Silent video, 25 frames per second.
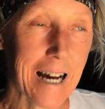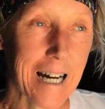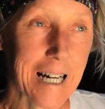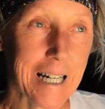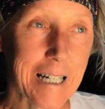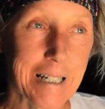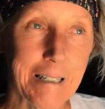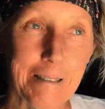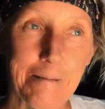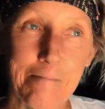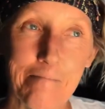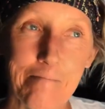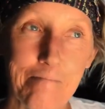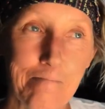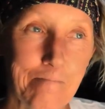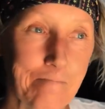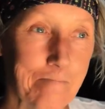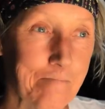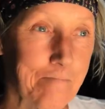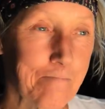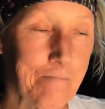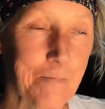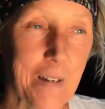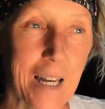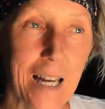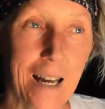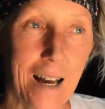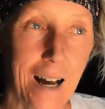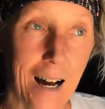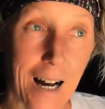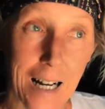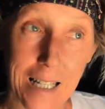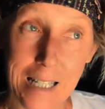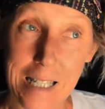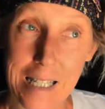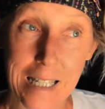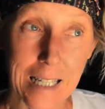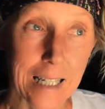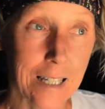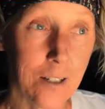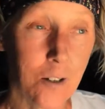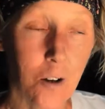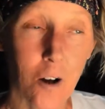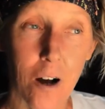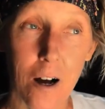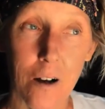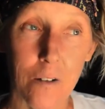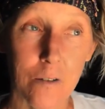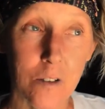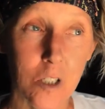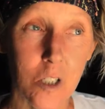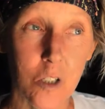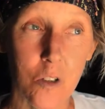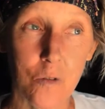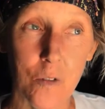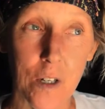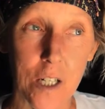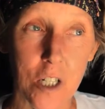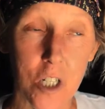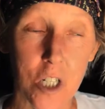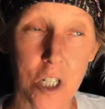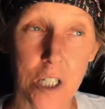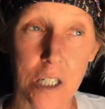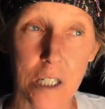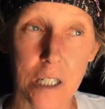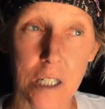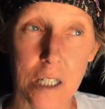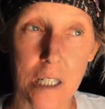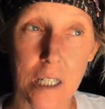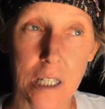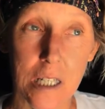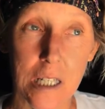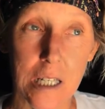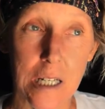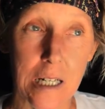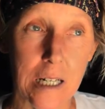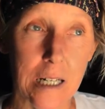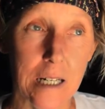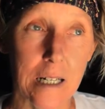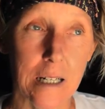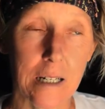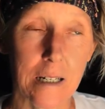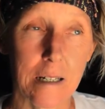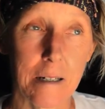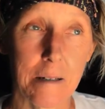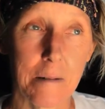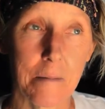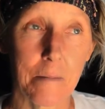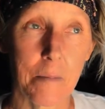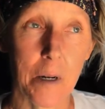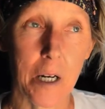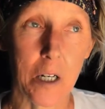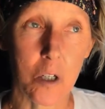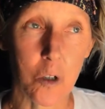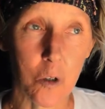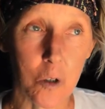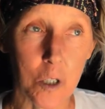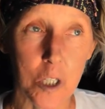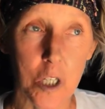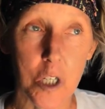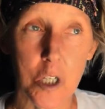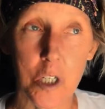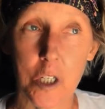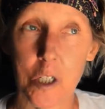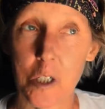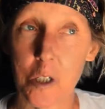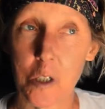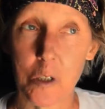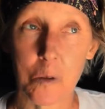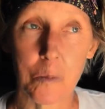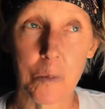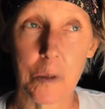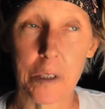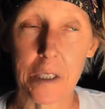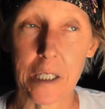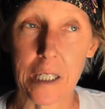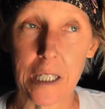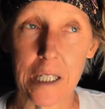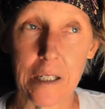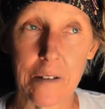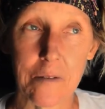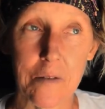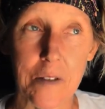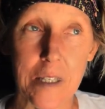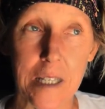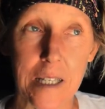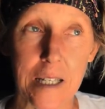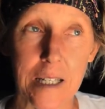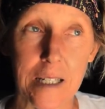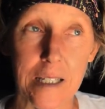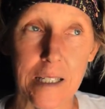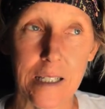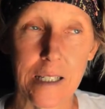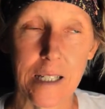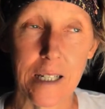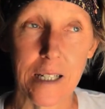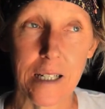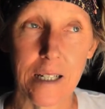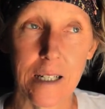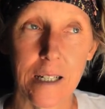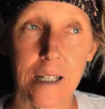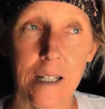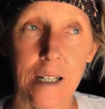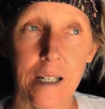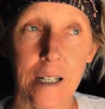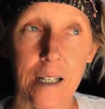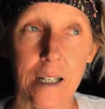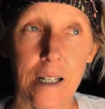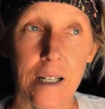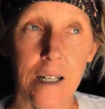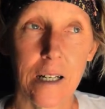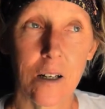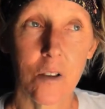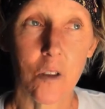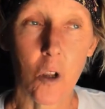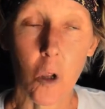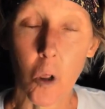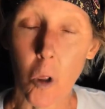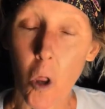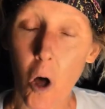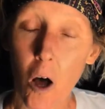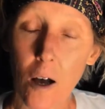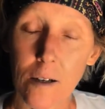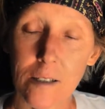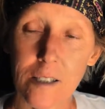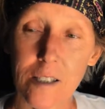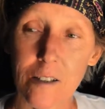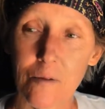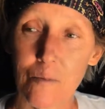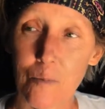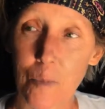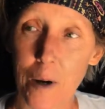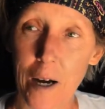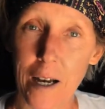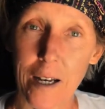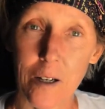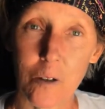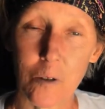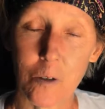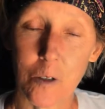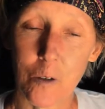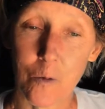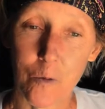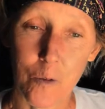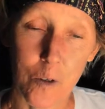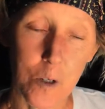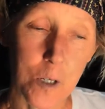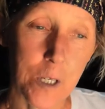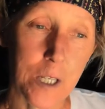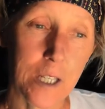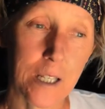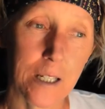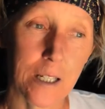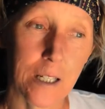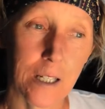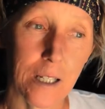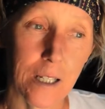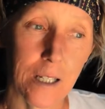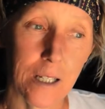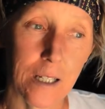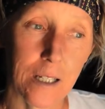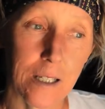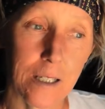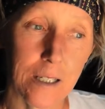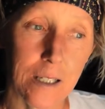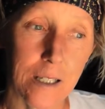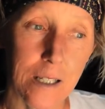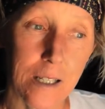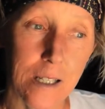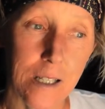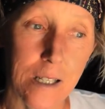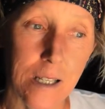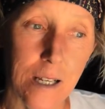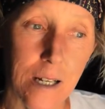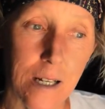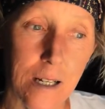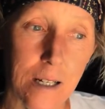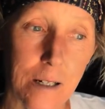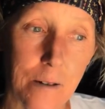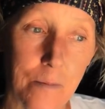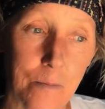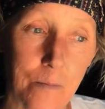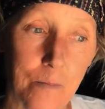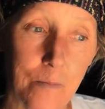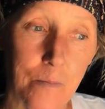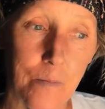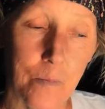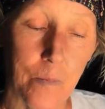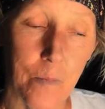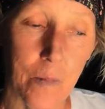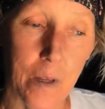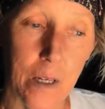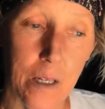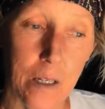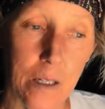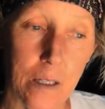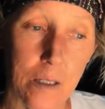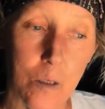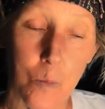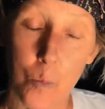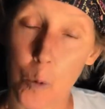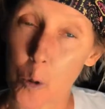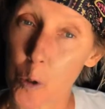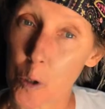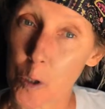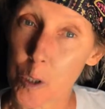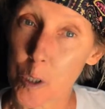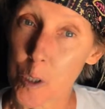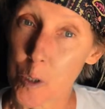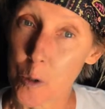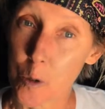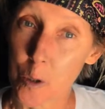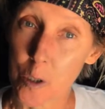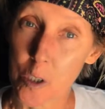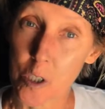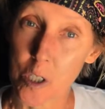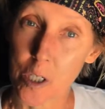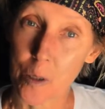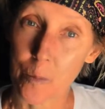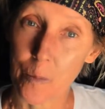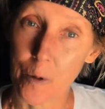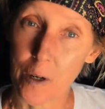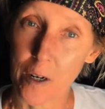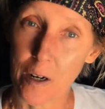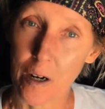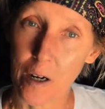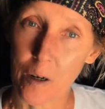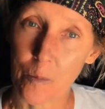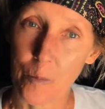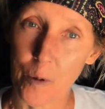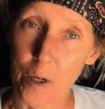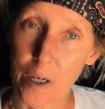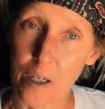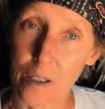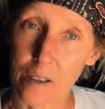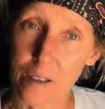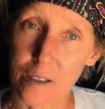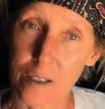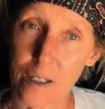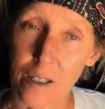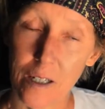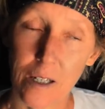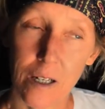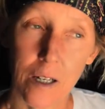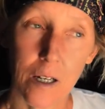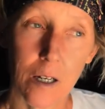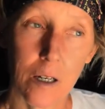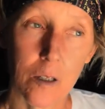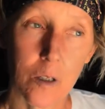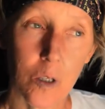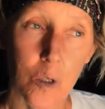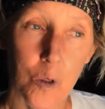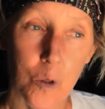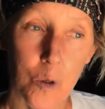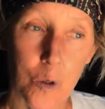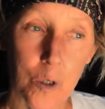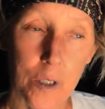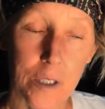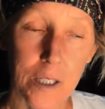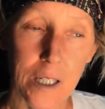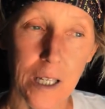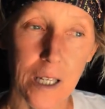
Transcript: um, a seed conservationist, um, a Christian who believes that uh, the loss of biodiversity is, um, is poor stewardship on our part. The Lord